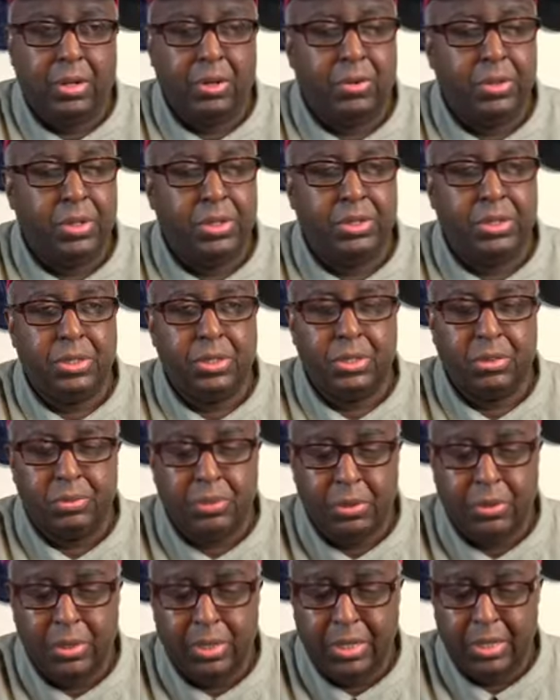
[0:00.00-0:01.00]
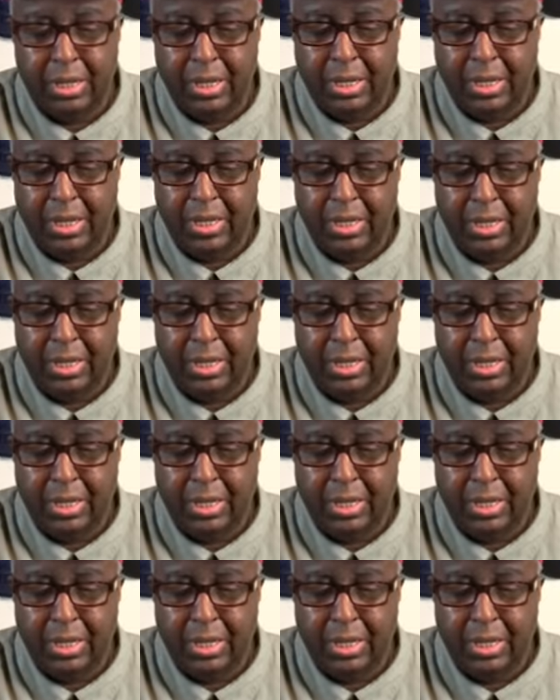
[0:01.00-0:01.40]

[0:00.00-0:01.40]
criticisms or anything like